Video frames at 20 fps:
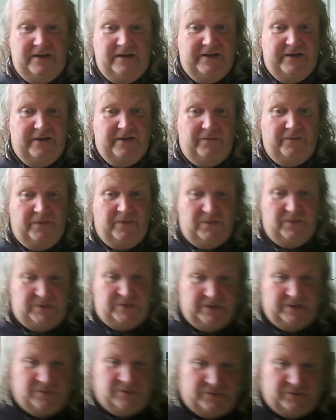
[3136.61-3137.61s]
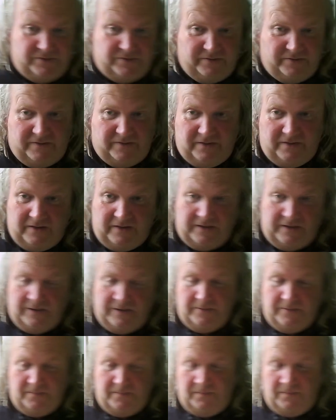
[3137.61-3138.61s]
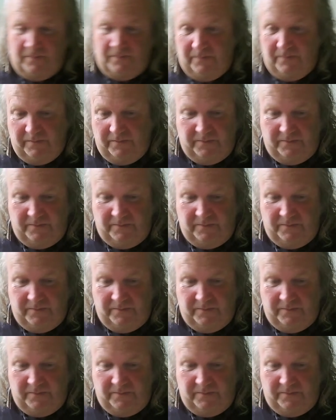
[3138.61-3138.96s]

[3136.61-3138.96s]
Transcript: Lilydale photos, um,